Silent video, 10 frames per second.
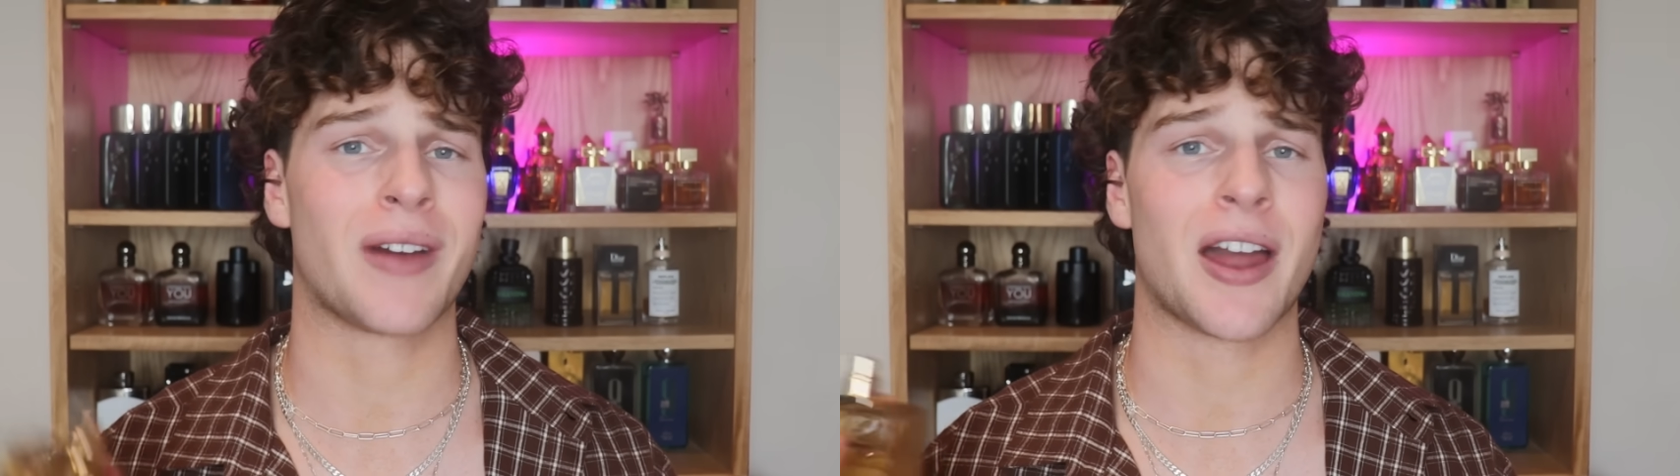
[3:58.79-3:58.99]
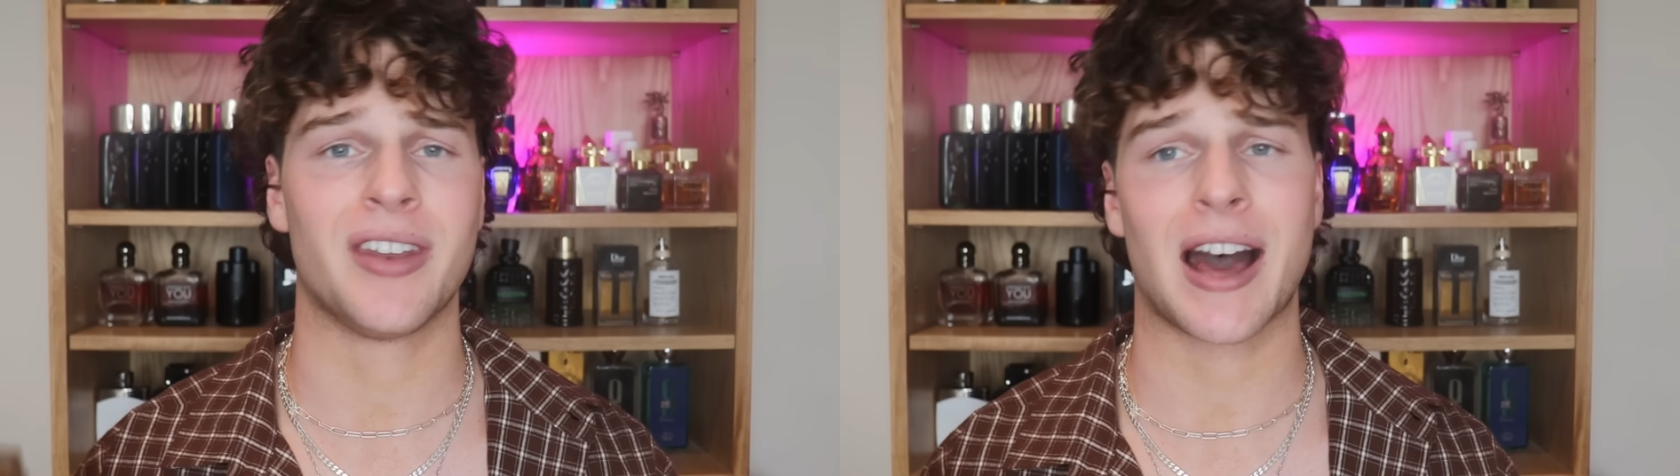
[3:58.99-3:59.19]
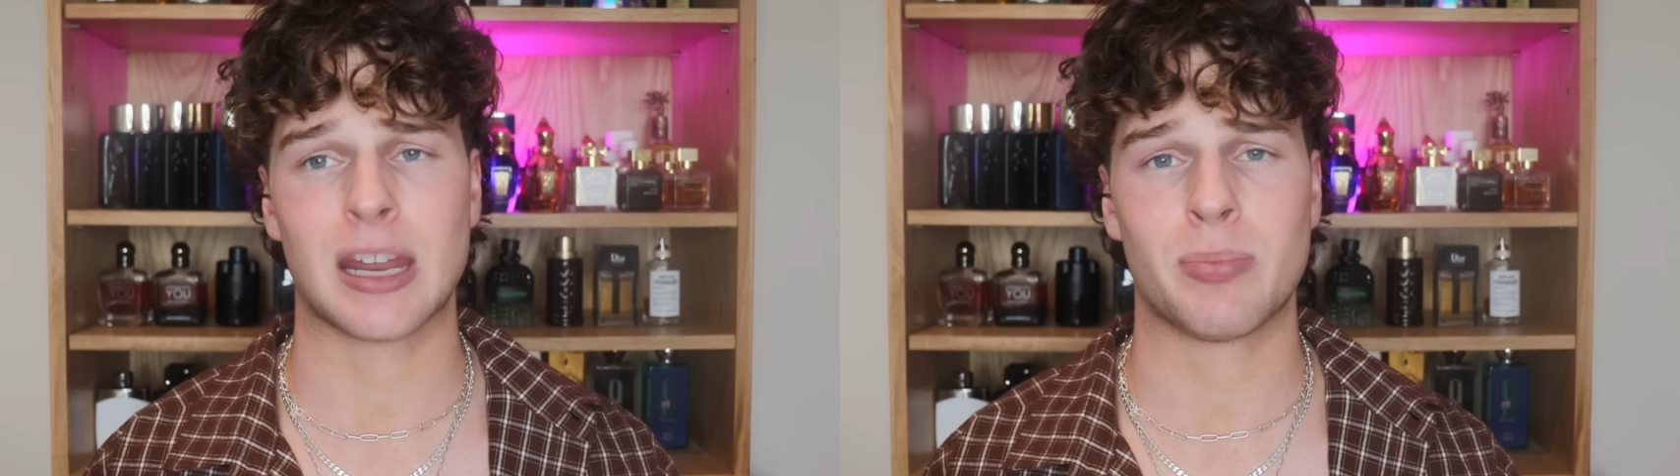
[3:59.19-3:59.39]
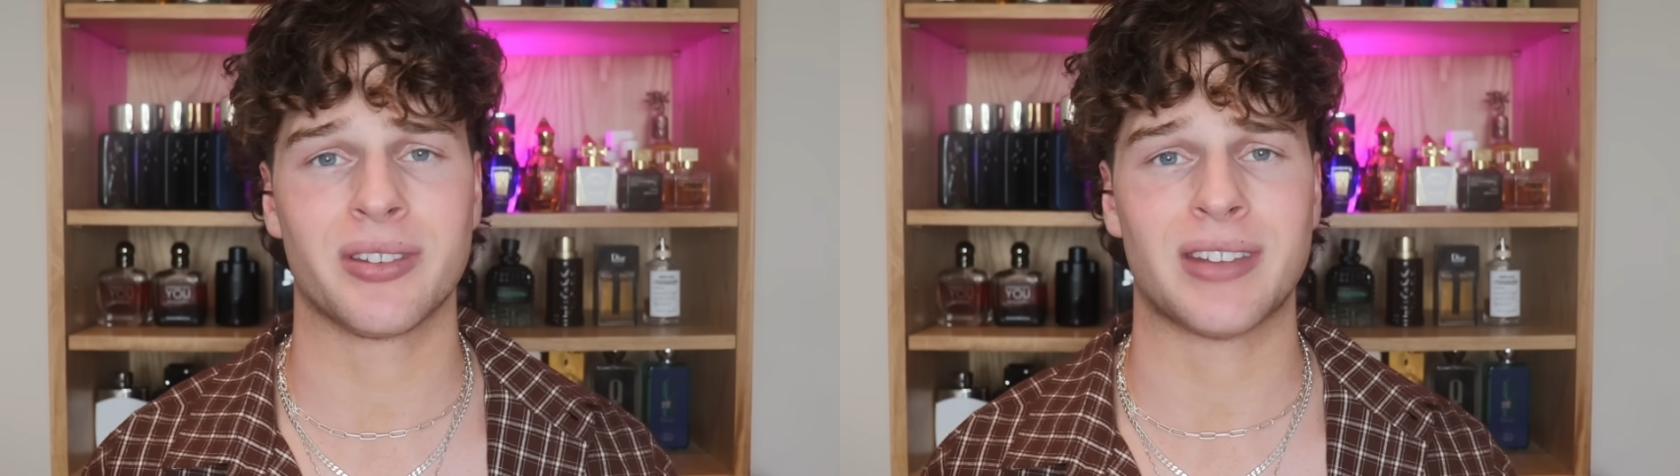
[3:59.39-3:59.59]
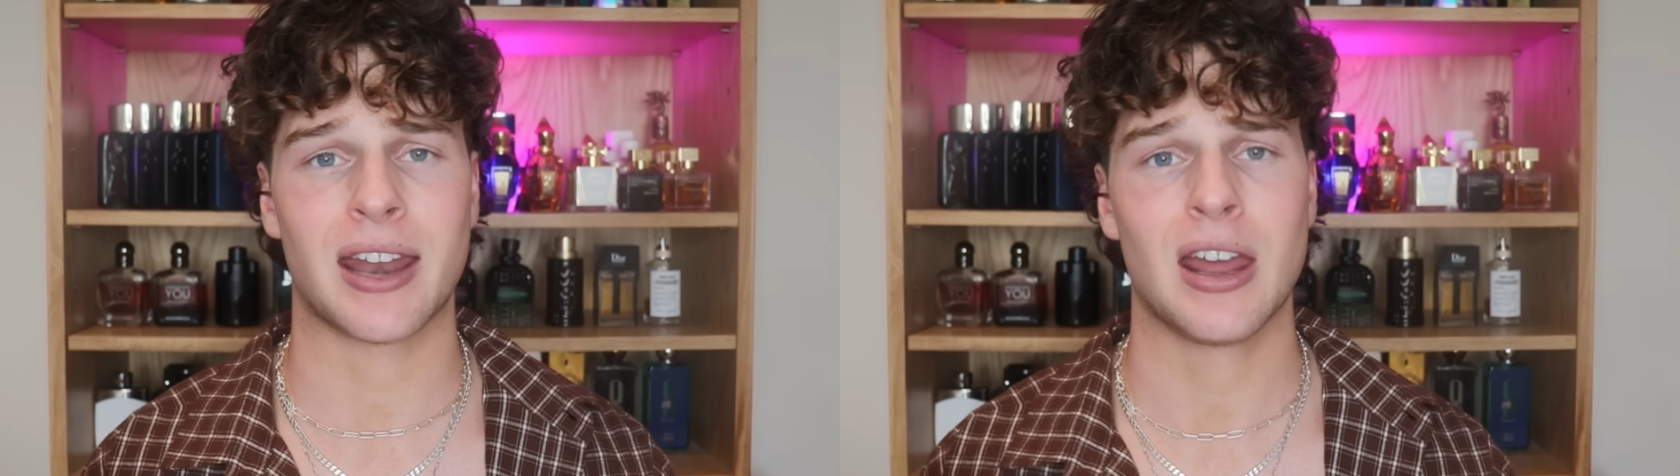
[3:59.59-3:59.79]
around
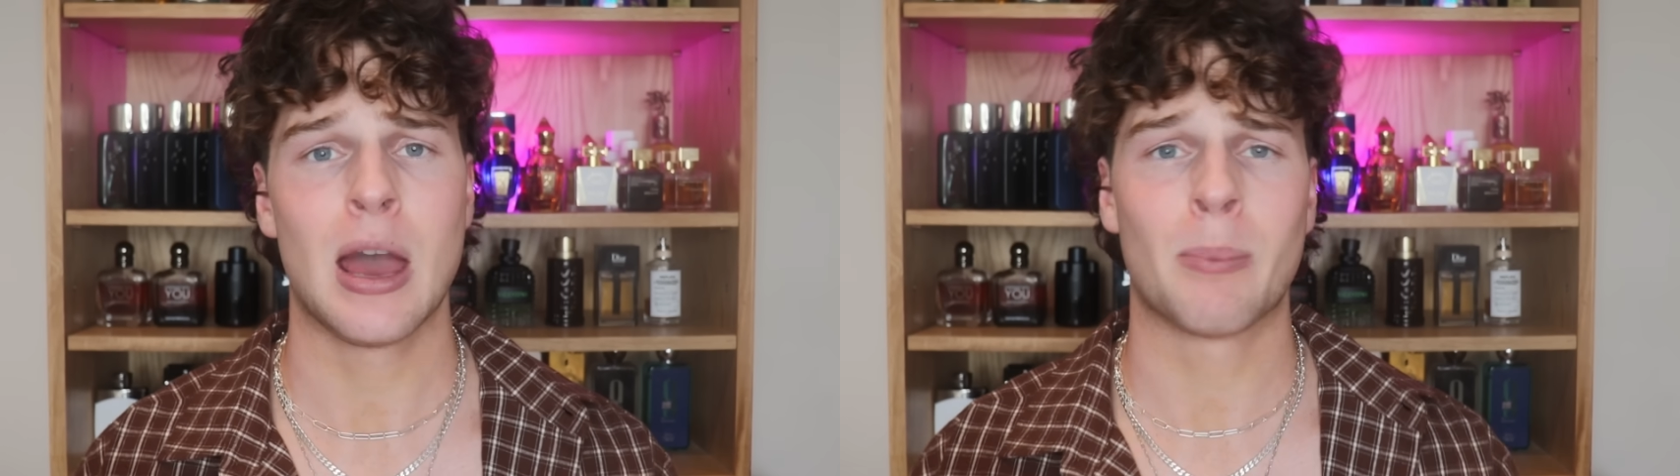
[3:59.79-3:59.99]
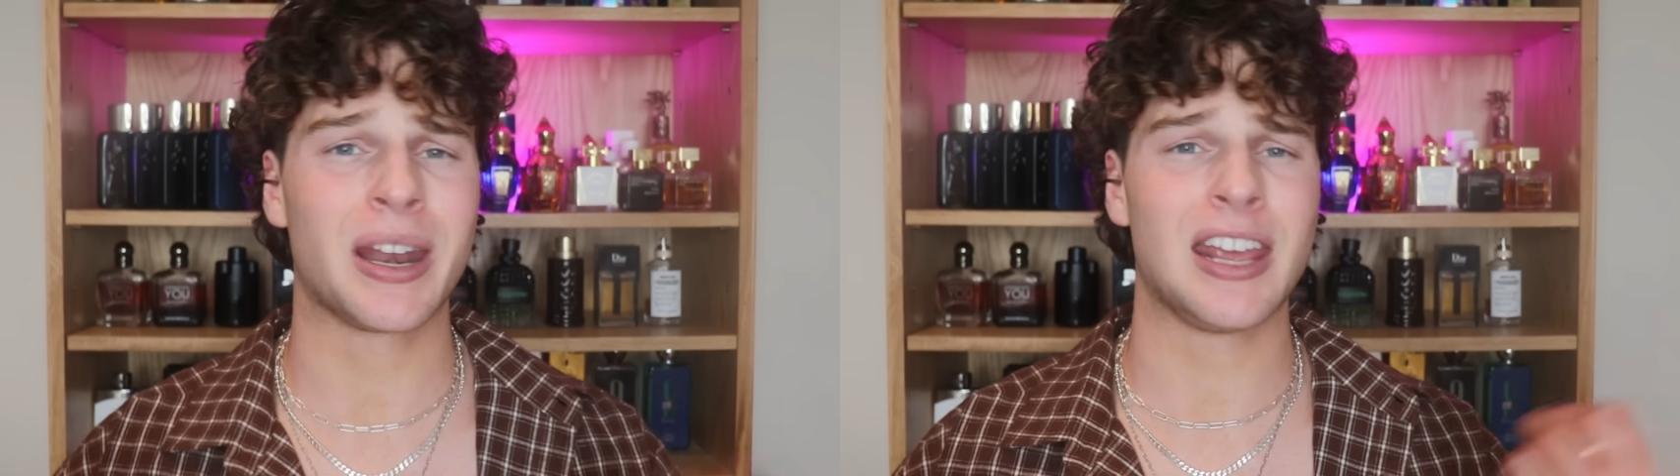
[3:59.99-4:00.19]
90%,